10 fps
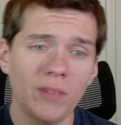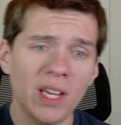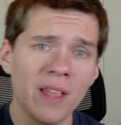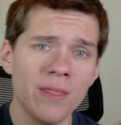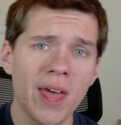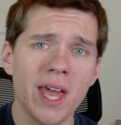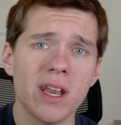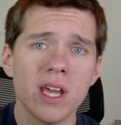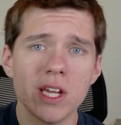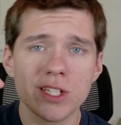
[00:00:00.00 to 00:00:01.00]

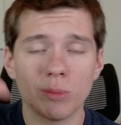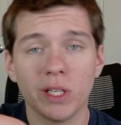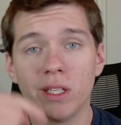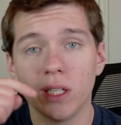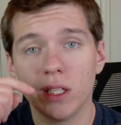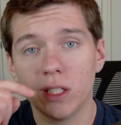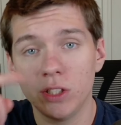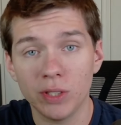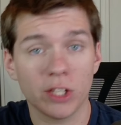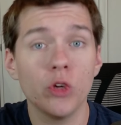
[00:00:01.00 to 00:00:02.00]
Then
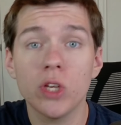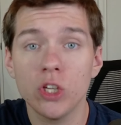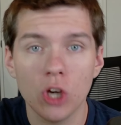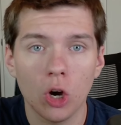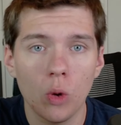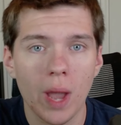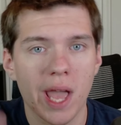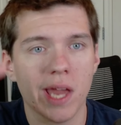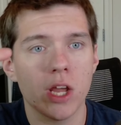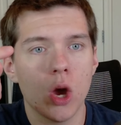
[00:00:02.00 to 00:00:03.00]
you can go
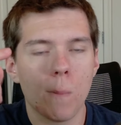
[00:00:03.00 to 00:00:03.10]
and